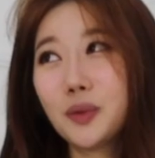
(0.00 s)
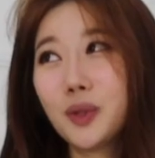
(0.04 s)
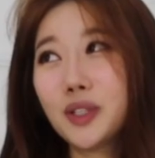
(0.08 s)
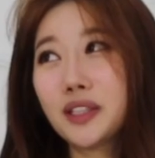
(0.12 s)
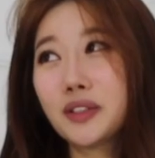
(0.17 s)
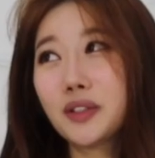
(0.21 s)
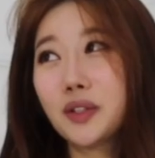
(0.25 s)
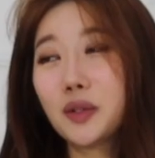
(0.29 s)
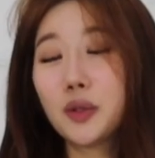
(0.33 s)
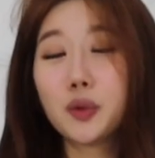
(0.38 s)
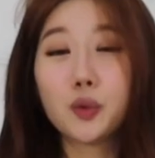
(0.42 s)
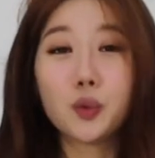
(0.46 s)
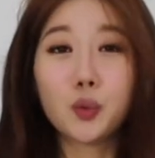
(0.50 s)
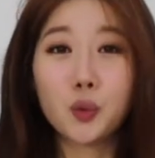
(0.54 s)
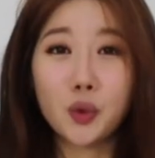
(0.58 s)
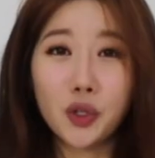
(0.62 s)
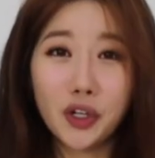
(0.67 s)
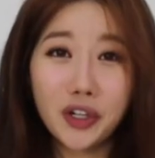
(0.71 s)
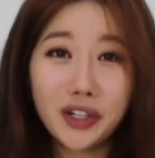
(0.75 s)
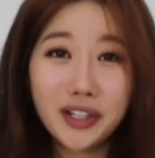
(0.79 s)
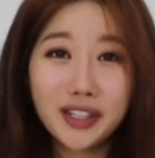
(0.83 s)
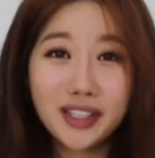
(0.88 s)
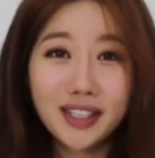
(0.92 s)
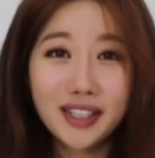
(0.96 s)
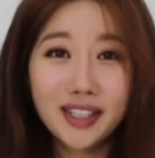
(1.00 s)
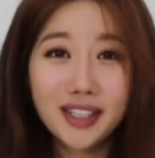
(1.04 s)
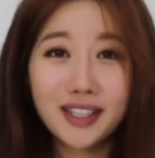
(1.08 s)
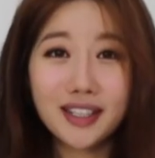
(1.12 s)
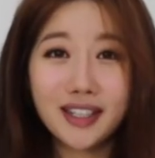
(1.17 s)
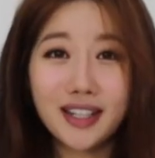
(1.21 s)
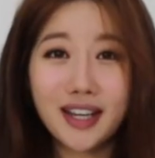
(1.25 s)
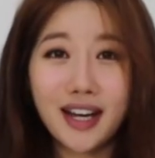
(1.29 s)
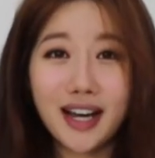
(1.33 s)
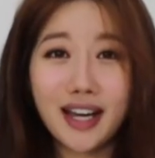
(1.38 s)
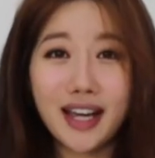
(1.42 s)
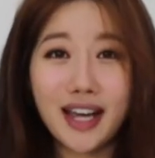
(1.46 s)
want to go to work.
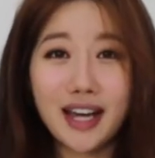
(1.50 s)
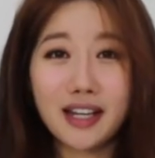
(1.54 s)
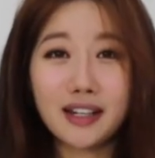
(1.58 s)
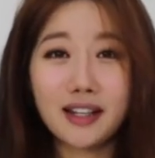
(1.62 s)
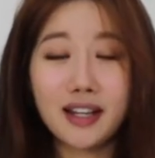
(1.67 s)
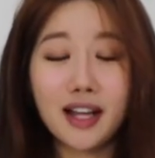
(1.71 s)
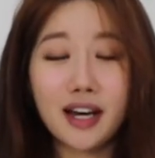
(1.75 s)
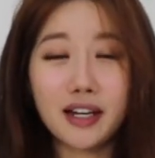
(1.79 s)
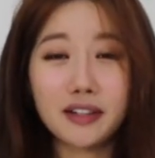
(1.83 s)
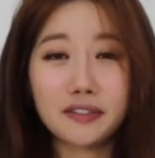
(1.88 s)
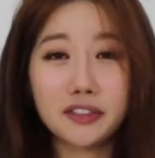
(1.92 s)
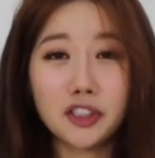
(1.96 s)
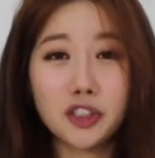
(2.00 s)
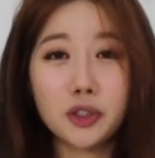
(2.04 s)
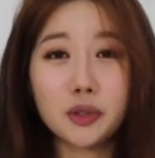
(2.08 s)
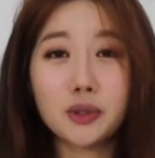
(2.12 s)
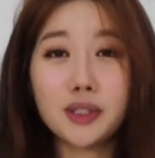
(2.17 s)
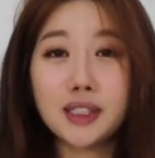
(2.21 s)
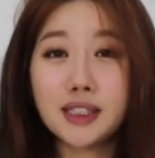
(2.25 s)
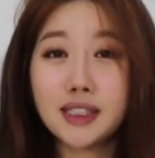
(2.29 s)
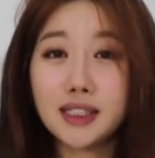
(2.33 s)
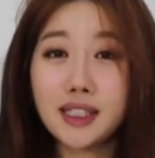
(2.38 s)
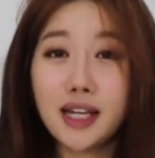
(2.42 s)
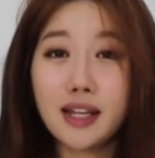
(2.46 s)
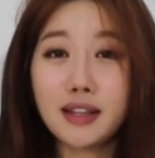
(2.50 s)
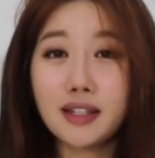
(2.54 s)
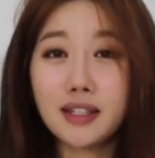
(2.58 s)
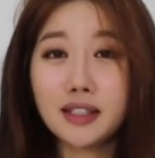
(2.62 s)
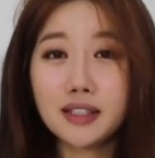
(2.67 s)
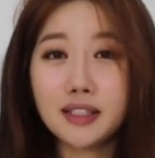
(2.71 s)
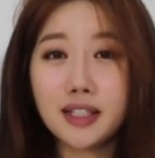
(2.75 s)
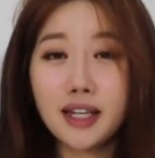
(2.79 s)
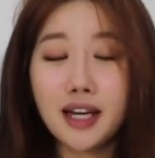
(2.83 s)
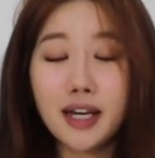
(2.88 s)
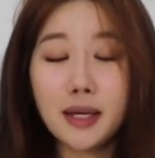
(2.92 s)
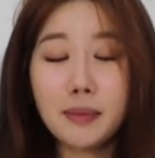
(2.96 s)
I had a lot of shootings at that
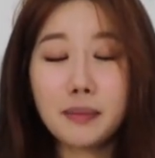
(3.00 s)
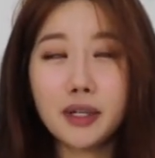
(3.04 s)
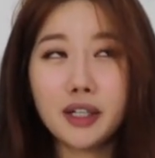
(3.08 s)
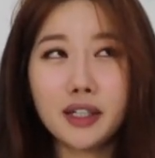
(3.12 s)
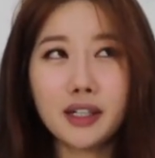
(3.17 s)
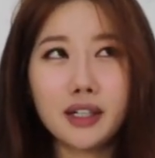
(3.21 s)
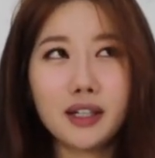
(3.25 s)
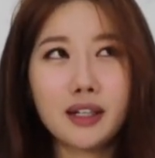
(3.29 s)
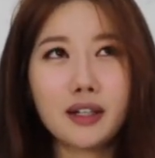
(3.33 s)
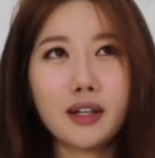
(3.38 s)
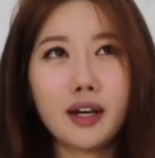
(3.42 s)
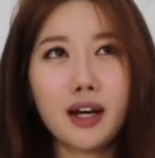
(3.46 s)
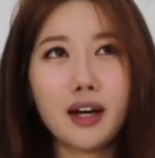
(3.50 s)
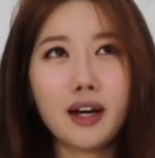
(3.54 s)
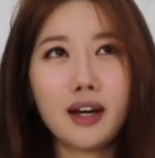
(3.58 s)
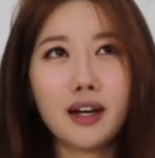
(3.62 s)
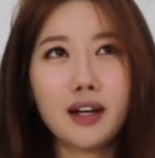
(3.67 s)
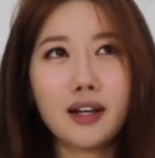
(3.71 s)
time, but uh,